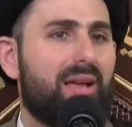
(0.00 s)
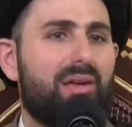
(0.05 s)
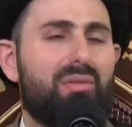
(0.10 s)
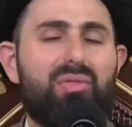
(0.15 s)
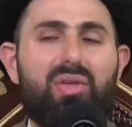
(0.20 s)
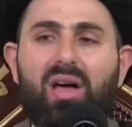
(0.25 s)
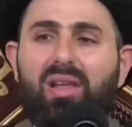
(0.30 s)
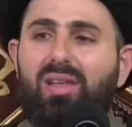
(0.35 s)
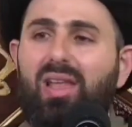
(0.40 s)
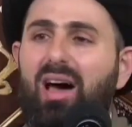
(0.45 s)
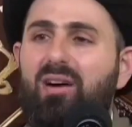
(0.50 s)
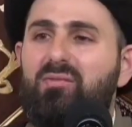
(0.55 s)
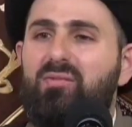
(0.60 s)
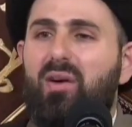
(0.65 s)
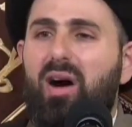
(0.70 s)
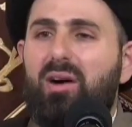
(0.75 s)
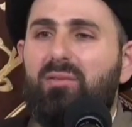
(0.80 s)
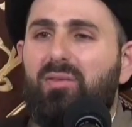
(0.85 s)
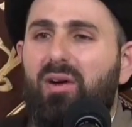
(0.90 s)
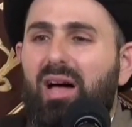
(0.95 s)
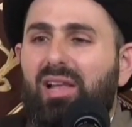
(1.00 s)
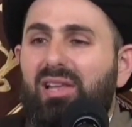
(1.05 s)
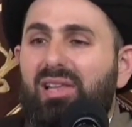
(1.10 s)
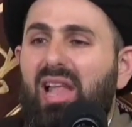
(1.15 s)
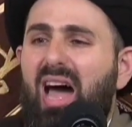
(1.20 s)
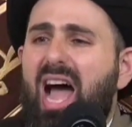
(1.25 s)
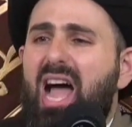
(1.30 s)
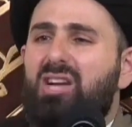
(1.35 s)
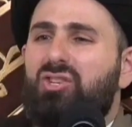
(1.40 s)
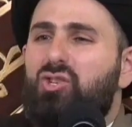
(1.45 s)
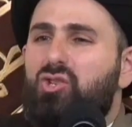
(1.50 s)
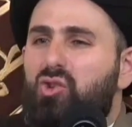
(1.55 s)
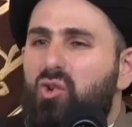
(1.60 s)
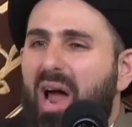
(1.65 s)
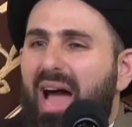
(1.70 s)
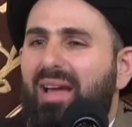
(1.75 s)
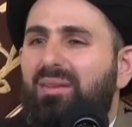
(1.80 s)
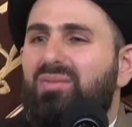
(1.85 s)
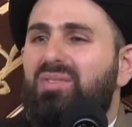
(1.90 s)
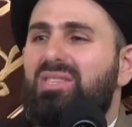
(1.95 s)
The love of Allah
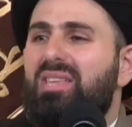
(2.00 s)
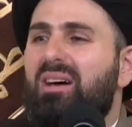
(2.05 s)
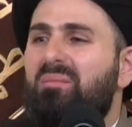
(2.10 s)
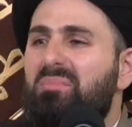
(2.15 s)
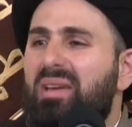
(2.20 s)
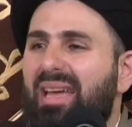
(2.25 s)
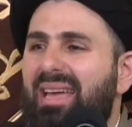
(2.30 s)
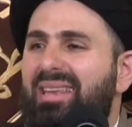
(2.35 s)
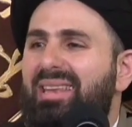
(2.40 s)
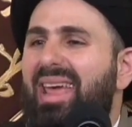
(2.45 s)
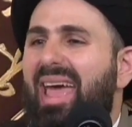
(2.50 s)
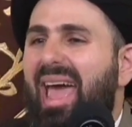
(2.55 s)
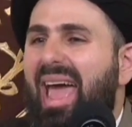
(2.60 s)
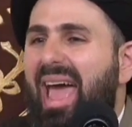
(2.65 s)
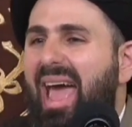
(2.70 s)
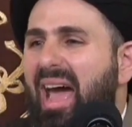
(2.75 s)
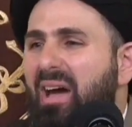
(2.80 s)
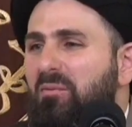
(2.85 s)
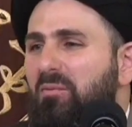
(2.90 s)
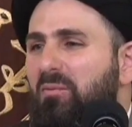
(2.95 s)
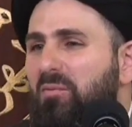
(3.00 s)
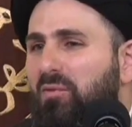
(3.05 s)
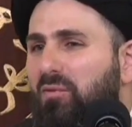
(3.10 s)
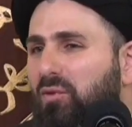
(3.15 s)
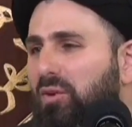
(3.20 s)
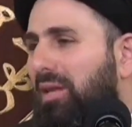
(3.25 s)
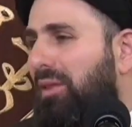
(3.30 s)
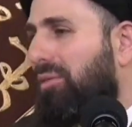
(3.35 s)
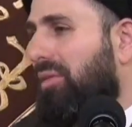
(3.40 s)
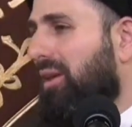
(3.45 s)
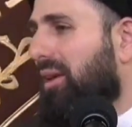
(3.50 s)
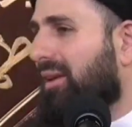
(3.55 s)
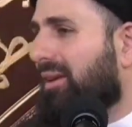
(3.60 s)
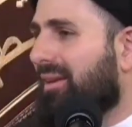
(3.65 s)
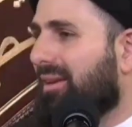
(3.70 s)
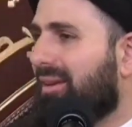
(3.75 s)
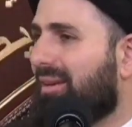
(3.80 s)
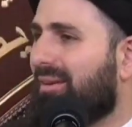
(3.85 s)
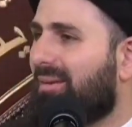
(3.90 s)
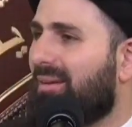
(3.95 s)
drives them in everything.
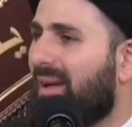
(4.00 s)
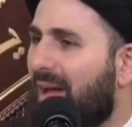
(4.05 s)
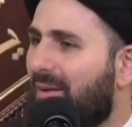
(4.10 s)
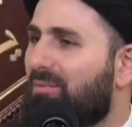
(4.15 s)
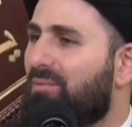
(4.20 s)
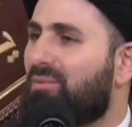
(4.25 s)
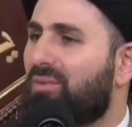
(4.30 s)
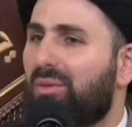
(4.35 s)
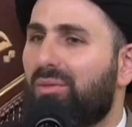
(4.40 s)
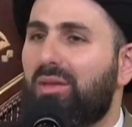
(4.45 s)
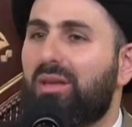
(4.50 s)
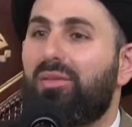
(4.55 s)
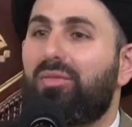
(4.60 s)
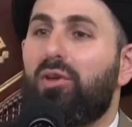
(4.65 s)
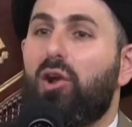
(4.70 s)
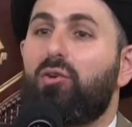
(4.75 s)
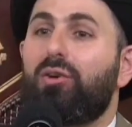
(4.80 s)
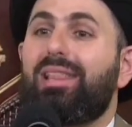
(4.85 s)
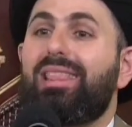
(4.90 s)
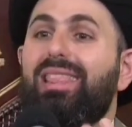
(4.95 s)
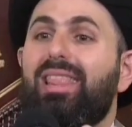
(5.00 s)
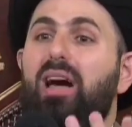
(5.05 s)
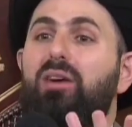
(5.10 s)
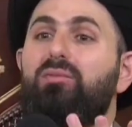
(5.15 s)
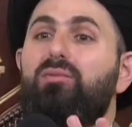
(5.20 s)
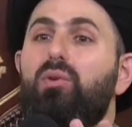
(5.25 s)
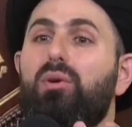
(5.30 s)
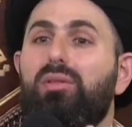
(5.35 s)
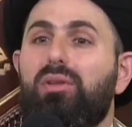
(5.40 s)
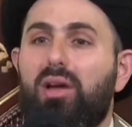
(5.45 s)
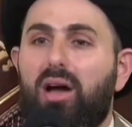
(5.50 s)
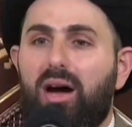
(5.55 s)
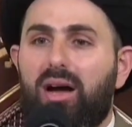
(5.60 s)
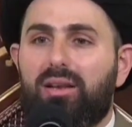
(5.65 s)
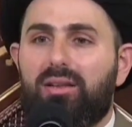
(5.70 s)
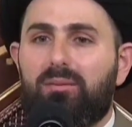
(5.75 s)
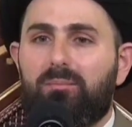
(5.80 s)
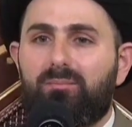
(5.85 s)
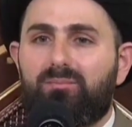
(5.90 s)
Everything. They're in love with God.